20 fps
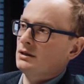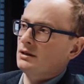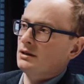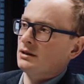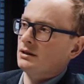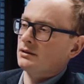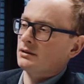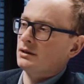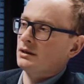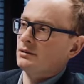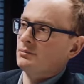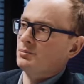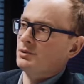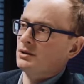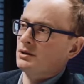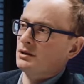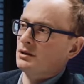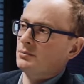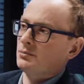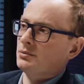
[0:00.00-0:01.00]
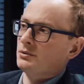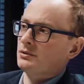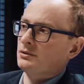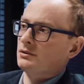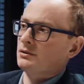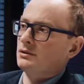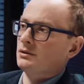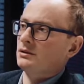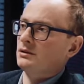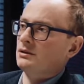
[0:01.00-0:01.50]
and can pick up
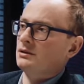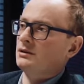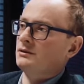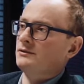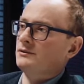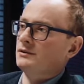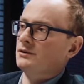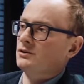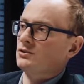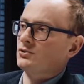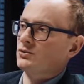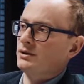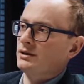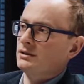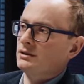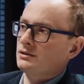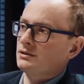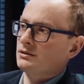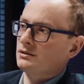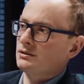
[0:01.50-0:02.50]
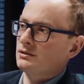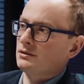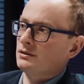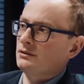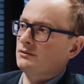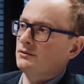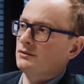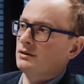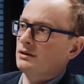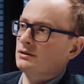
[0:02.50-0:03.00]
on different trends
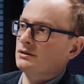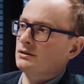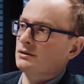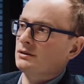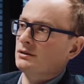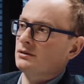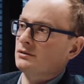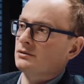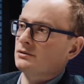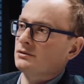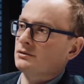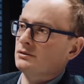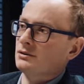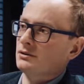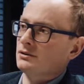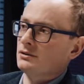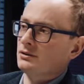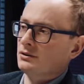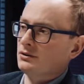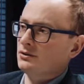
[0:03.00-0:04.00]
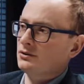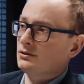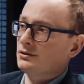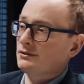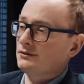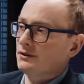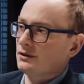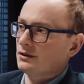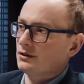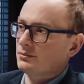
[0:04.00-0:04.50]
even as they are starting to
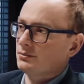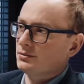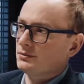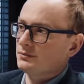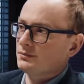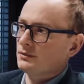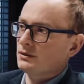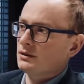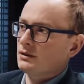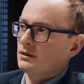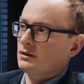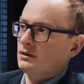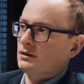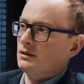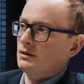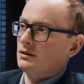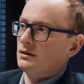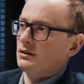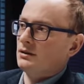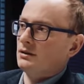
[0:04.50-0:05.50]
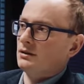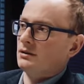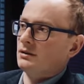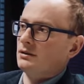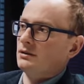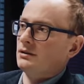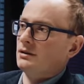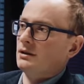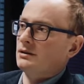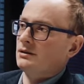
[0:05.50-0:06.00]
develop.
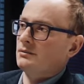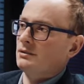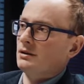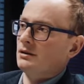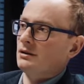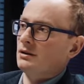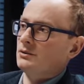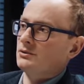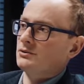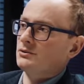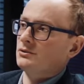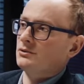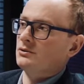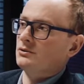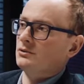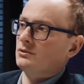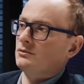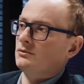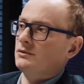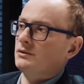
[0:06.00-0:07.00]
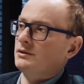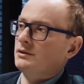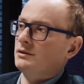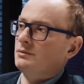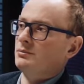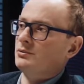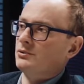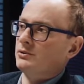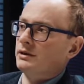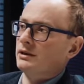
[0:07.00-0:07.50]
And that allows you to very
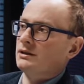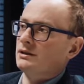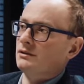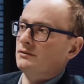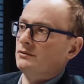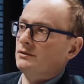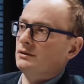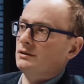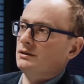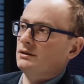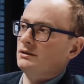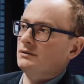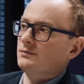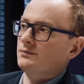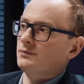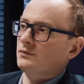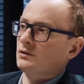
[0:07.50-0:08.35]
proactively